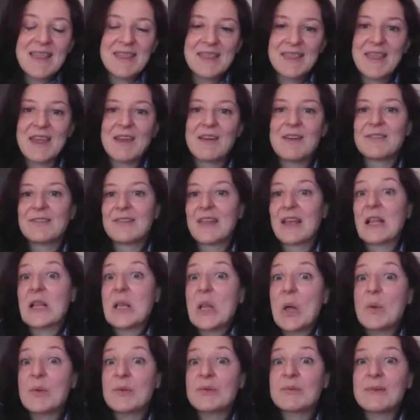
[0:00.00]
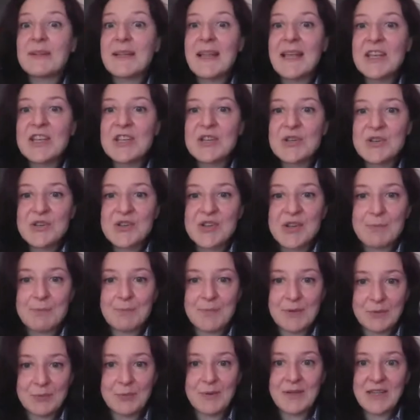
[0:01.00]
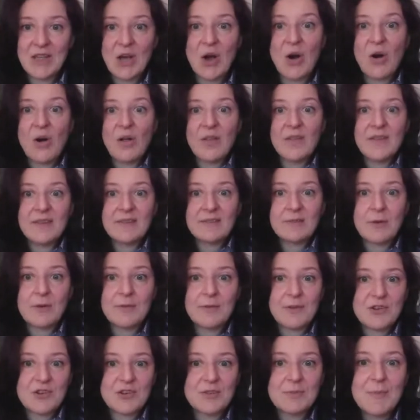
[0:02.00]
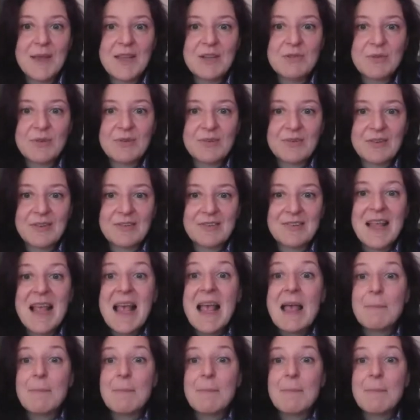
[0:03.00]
there's a close relationship between all these coefficient matrices